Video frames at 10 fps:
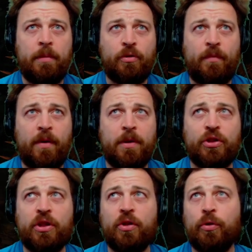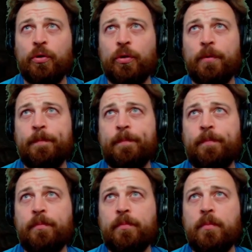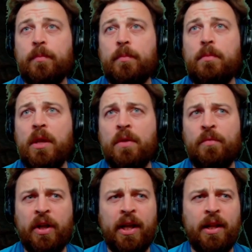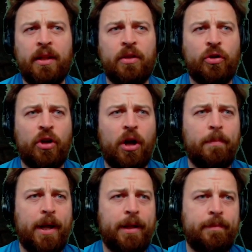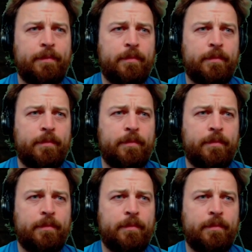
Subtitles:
I'm not sure if I mentioned it earlier. If you can get into combat